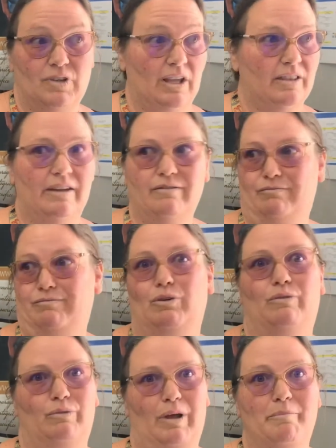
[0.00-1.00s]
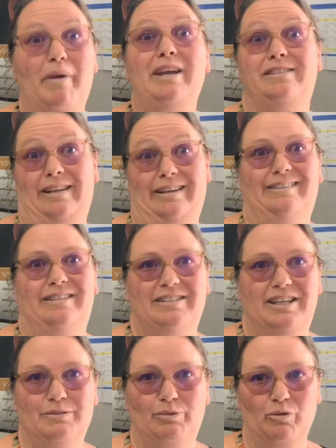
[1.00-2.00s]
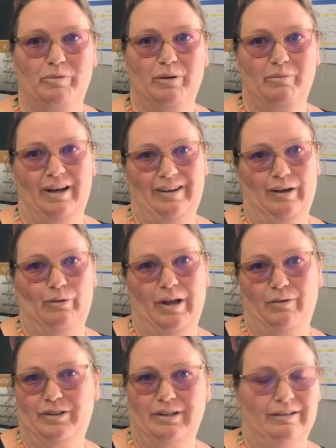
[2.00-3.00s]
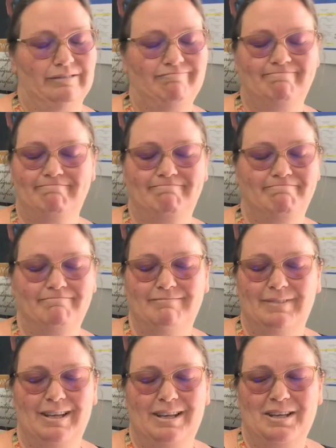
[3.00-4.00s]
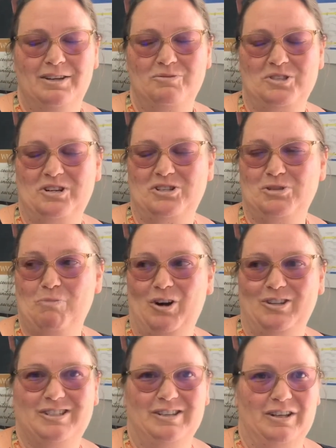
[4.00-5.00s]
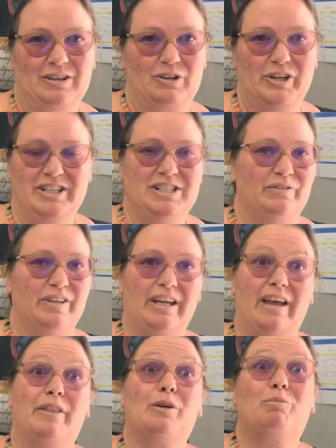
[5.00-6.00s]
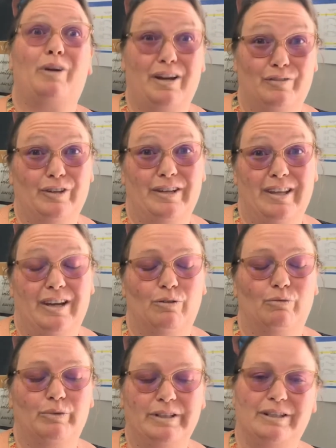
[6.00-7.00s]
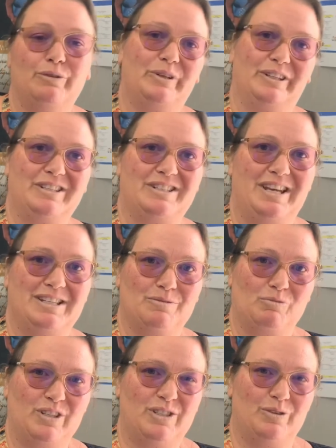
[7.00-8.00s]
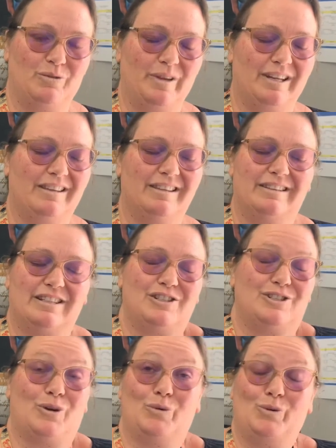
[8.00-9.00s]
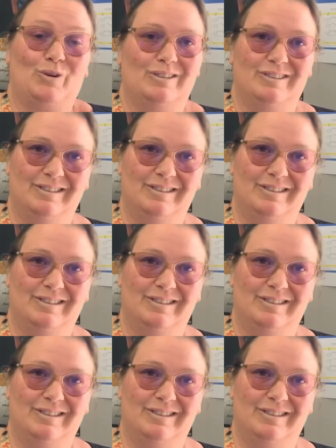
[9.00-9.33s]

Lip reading: They're amazing. These kids blow me away with their smarts and their creativity and their bravery. They are really willing to take some risks with me, and I think that's so cool.